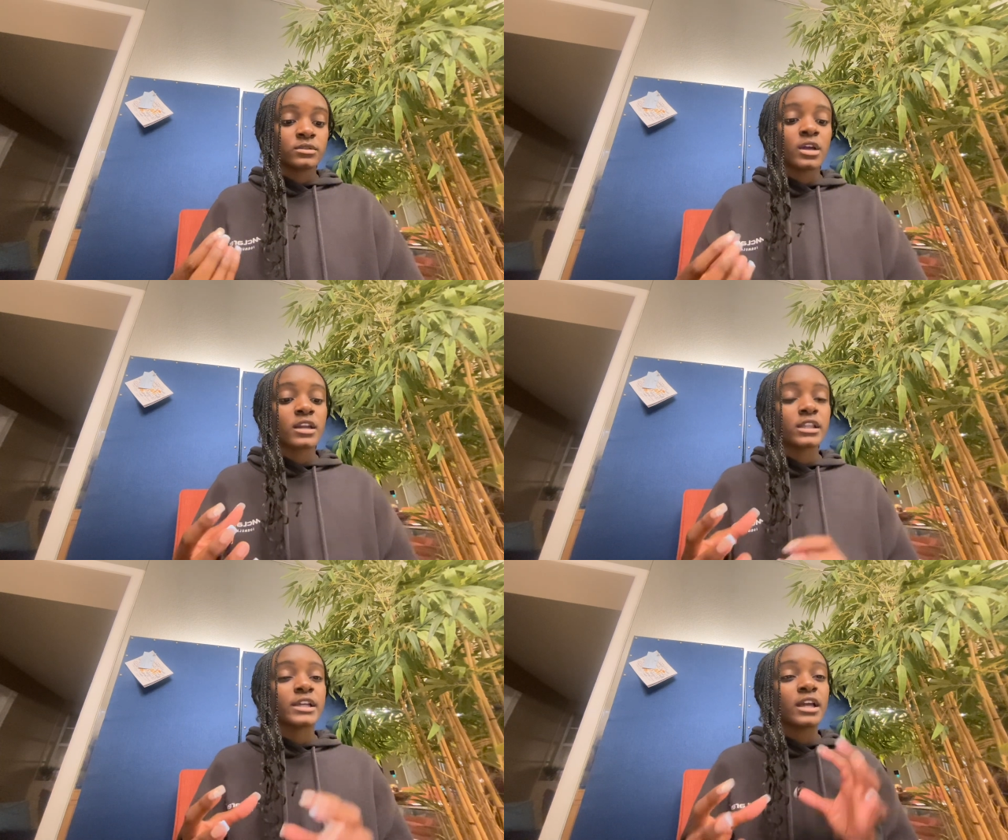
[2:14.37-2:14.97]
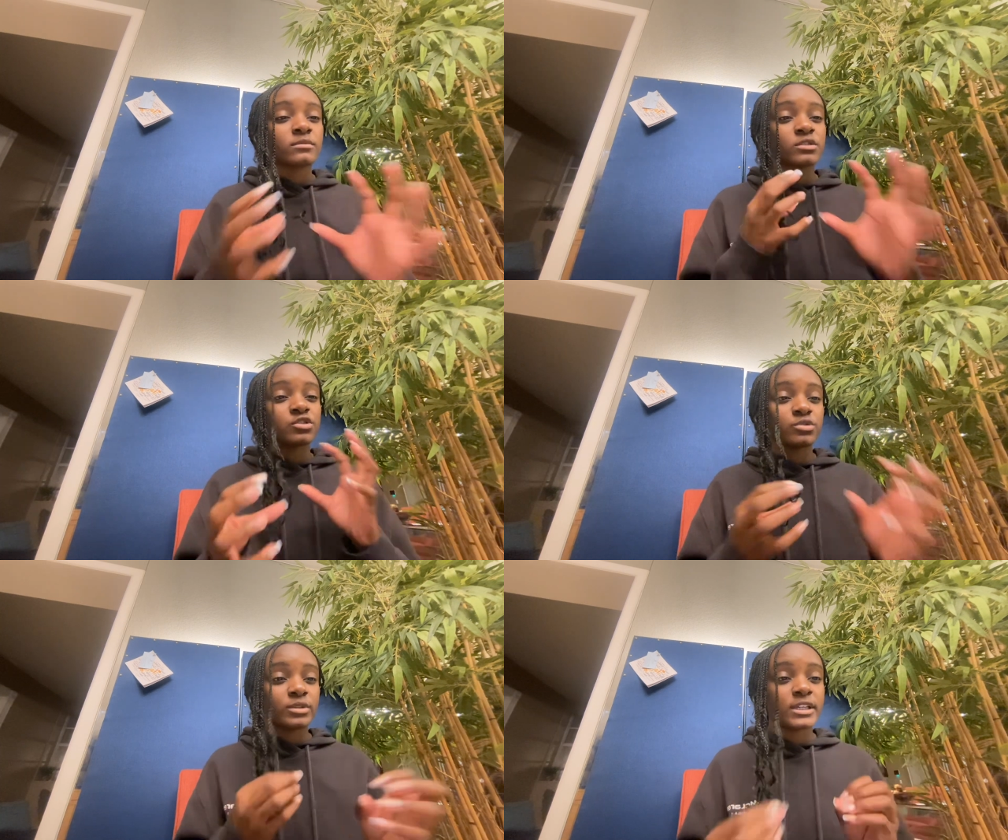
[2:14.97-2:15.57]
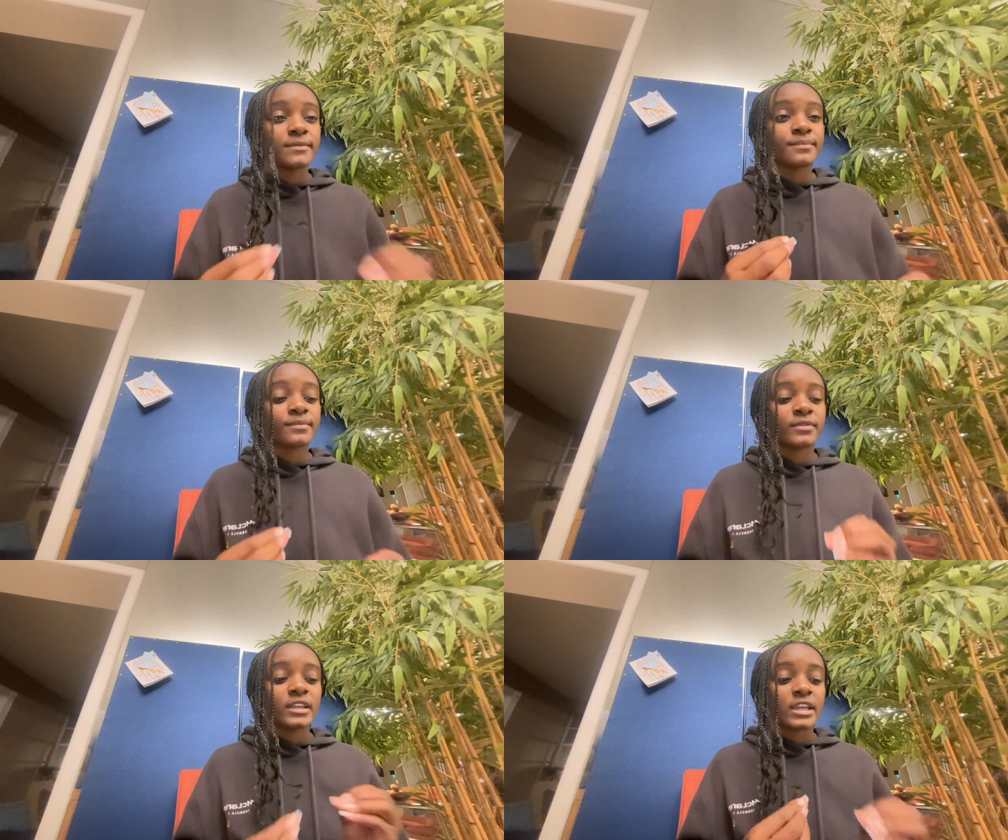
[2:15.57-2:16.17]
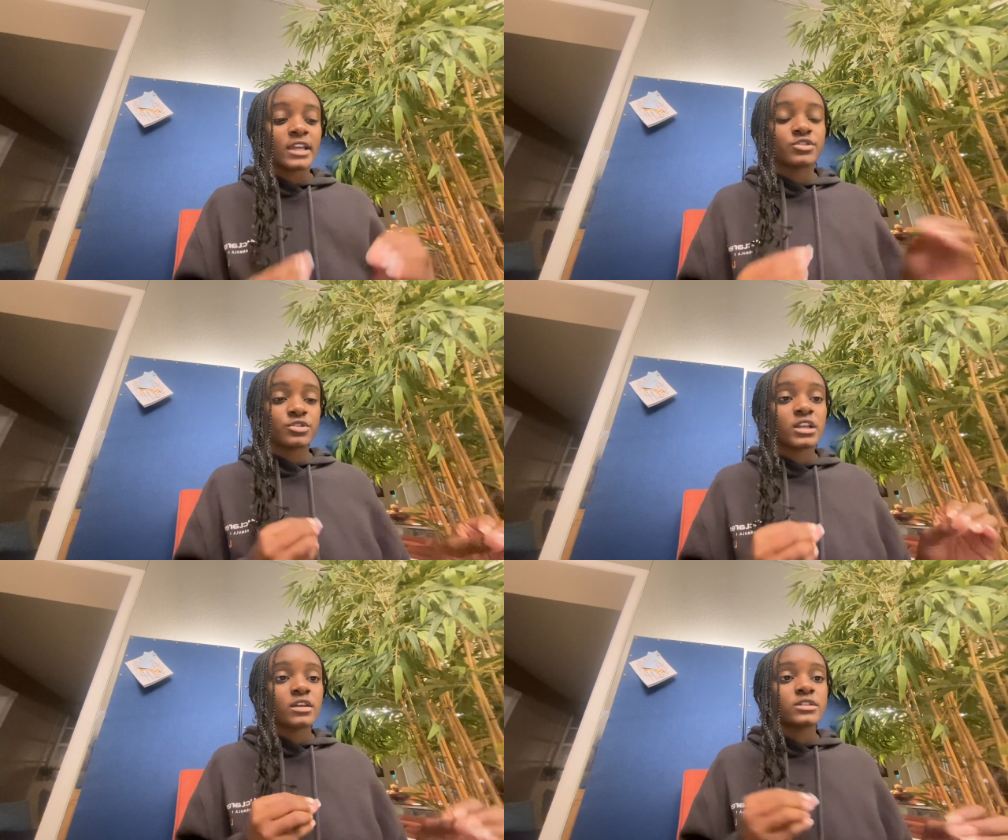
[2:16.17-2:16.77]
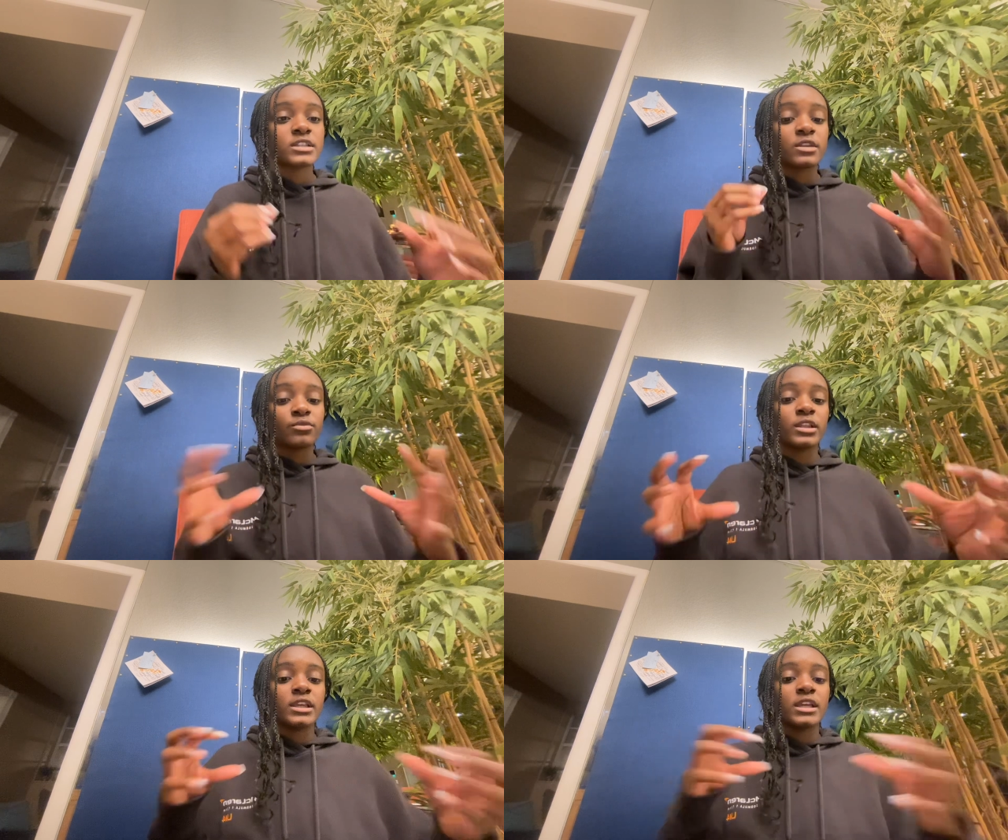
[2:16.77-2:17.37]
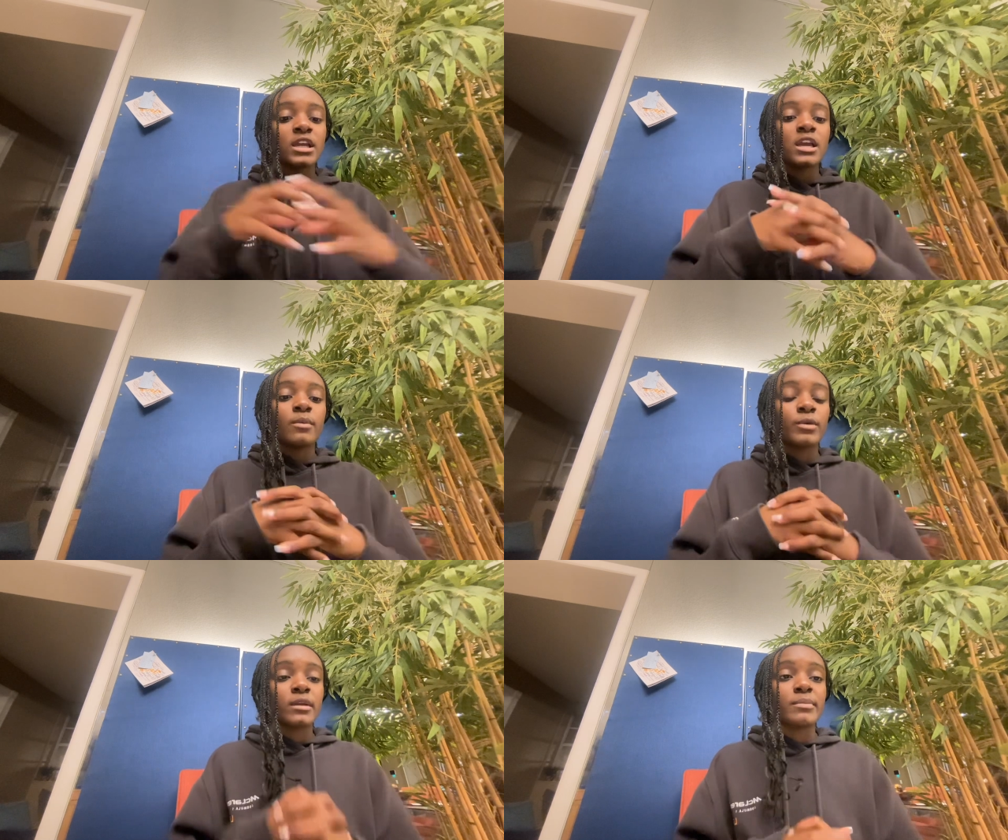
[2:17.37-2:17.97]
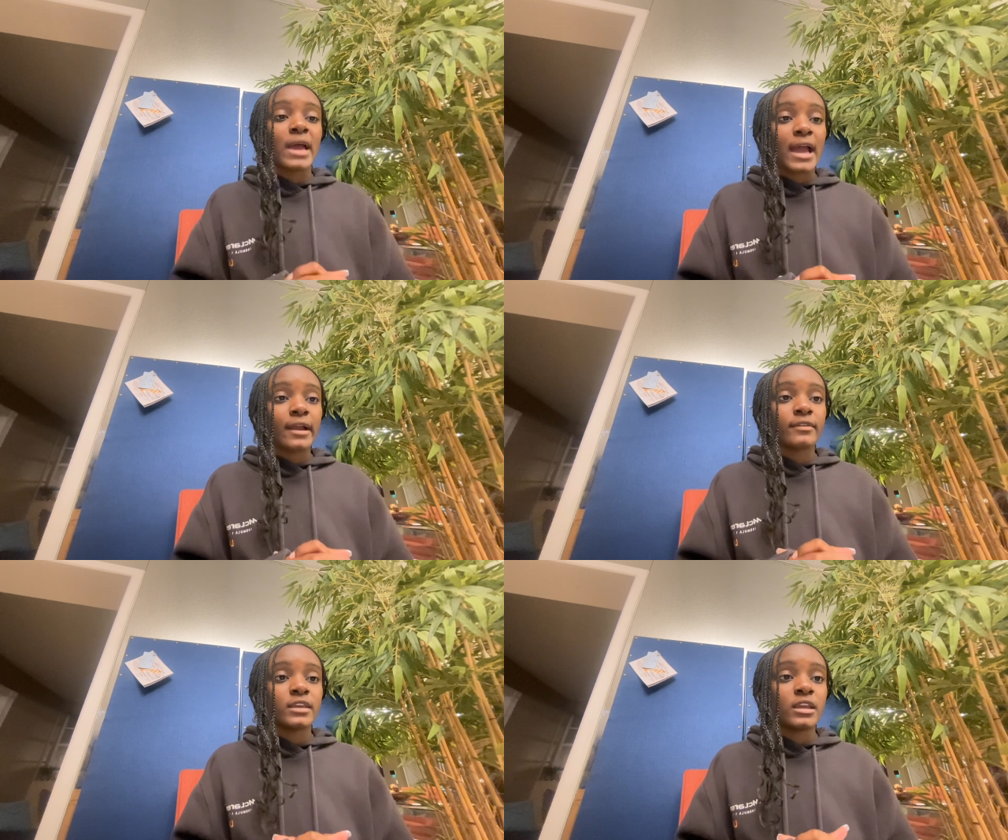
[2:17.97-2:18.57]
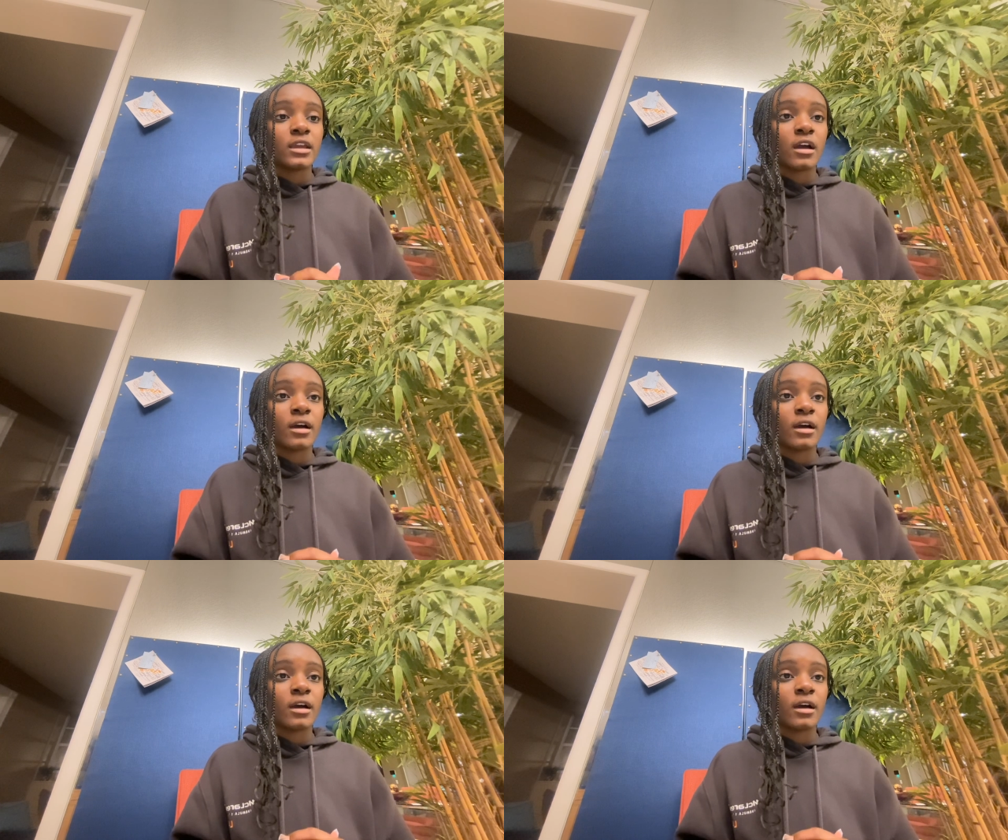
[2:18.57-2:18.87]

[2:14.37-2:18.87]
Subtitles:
kind of like help to treat the cancer cells and really bring back the